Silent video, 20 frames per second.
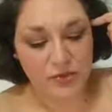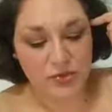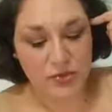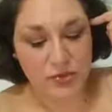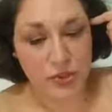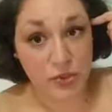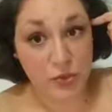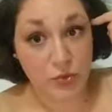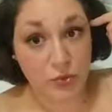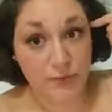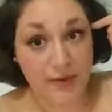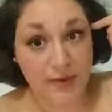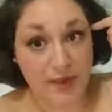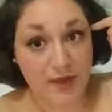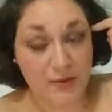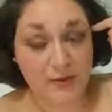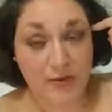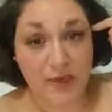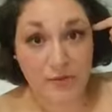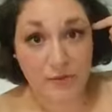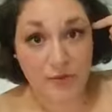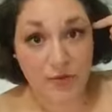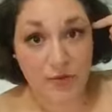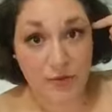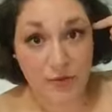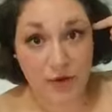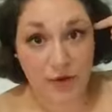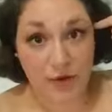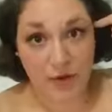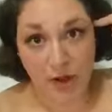Too many people
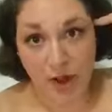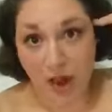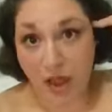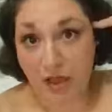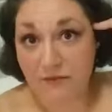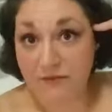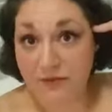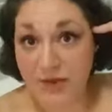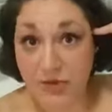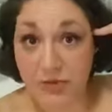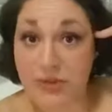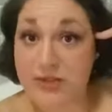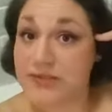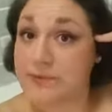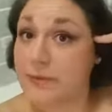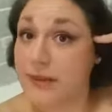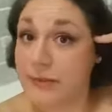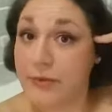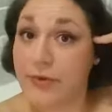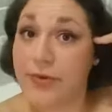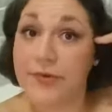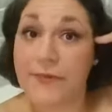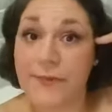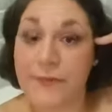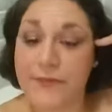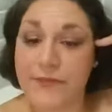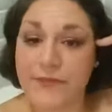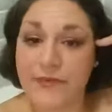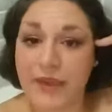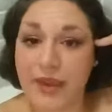were not viewed as people
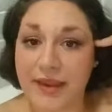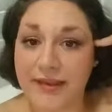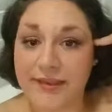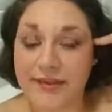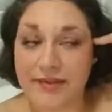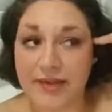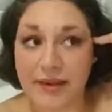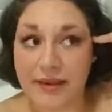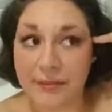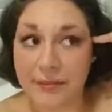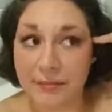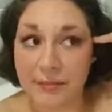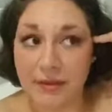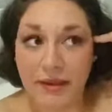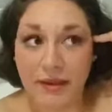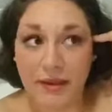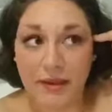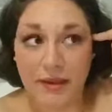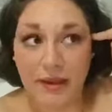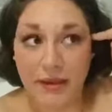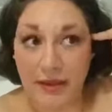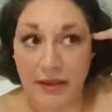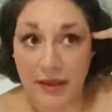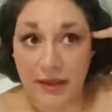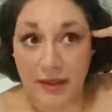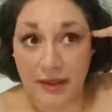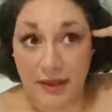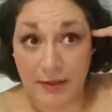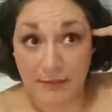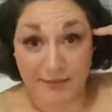at the time.
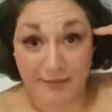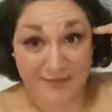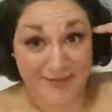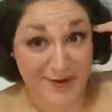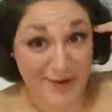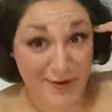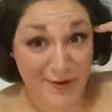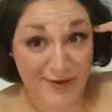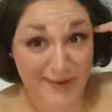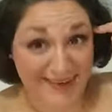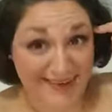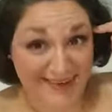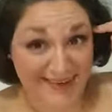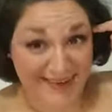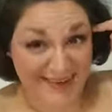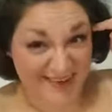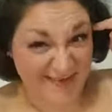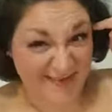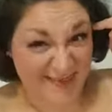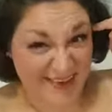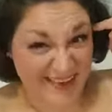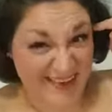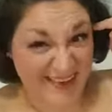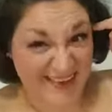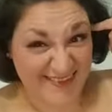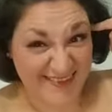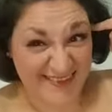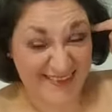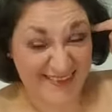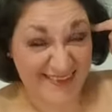No, that didn't really
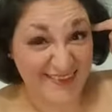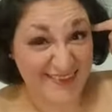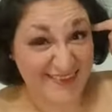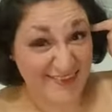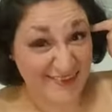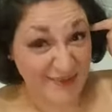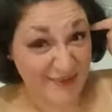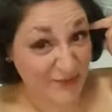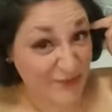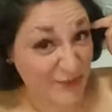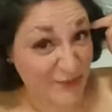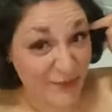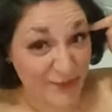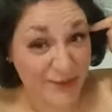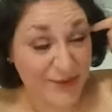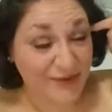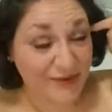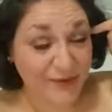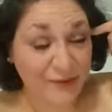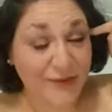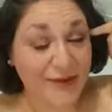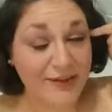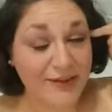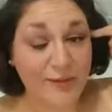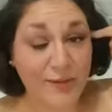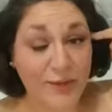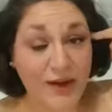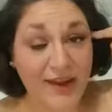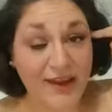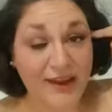have anything to do
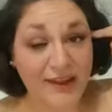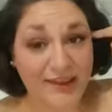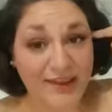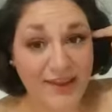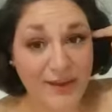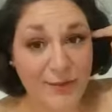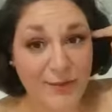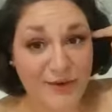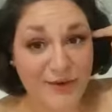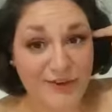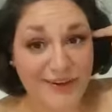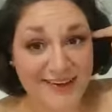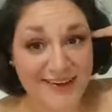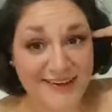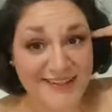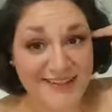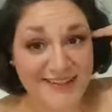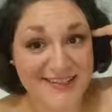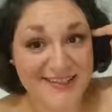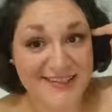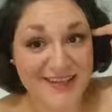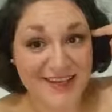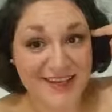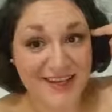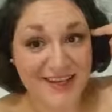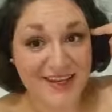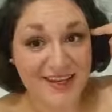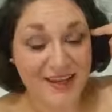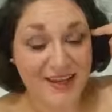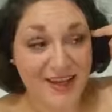with why they were trying to
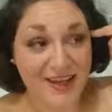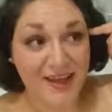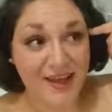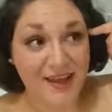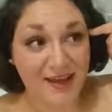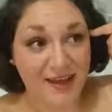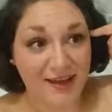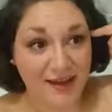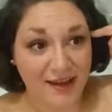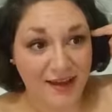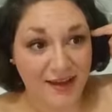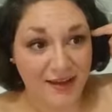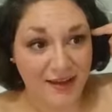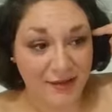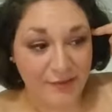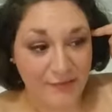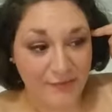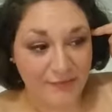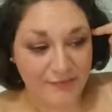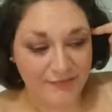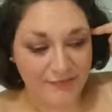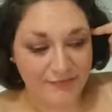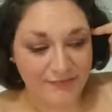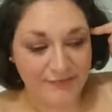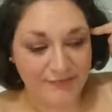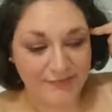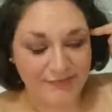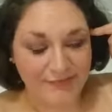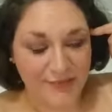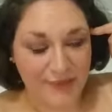secede. Though
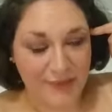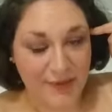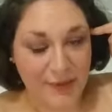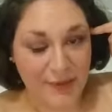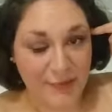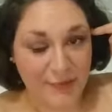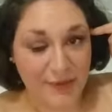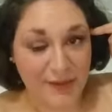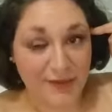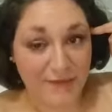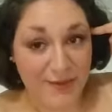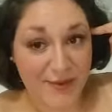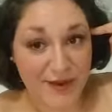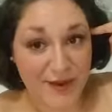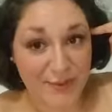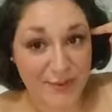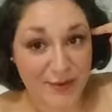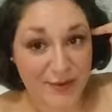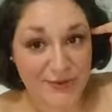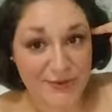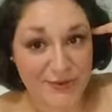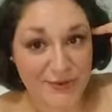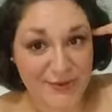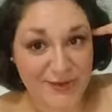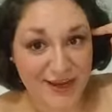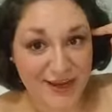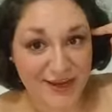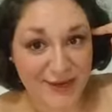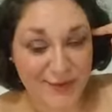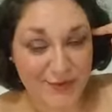it may have been a poster
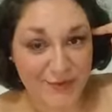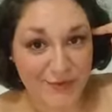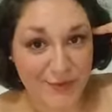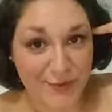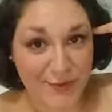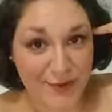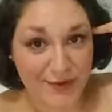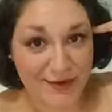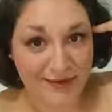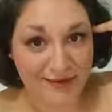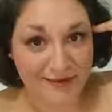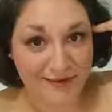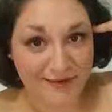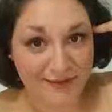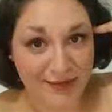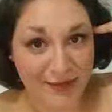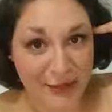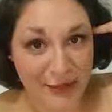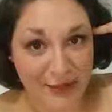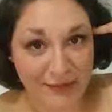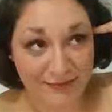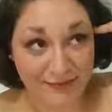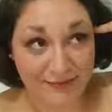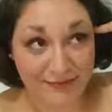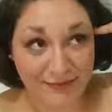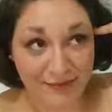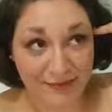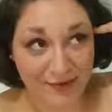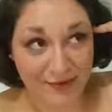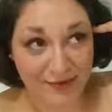child for their
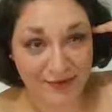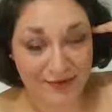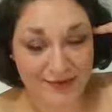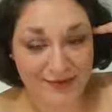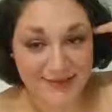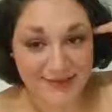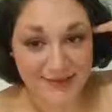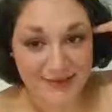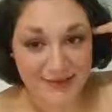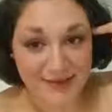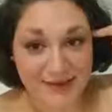cause,